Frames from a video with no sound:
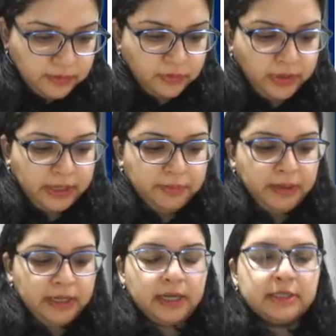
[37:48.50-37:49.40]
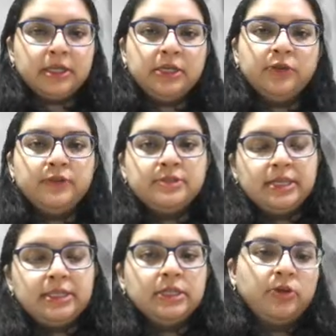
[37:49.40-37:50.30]
So in preductal you will
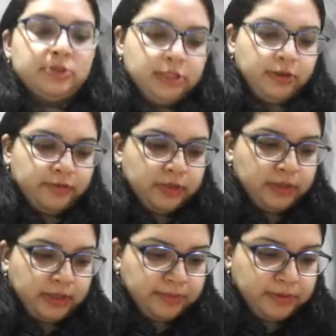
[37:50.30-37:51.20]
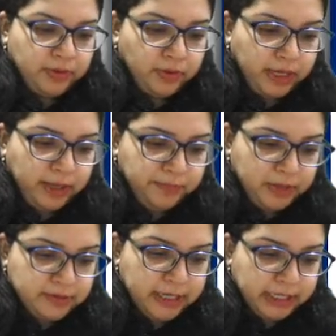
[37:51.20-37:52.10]
see the notching of the ribs. Okay,
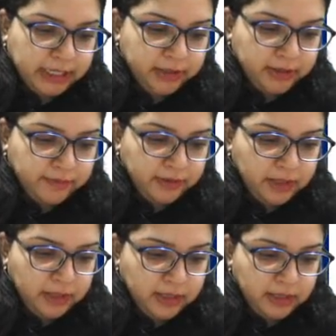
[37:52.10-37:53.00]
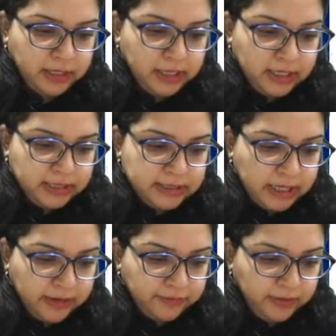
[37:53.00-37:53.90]
is that clear, Ravi,
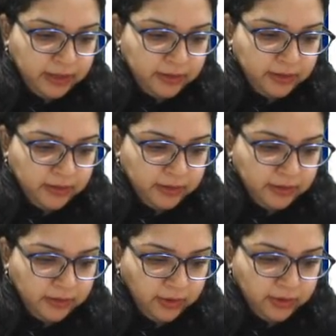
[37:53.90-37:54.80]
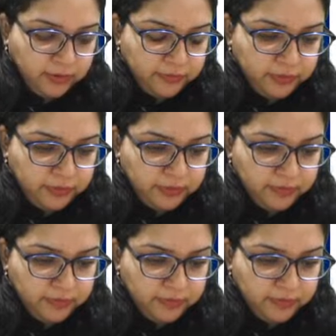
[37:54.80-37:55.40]
Staffy, all of you?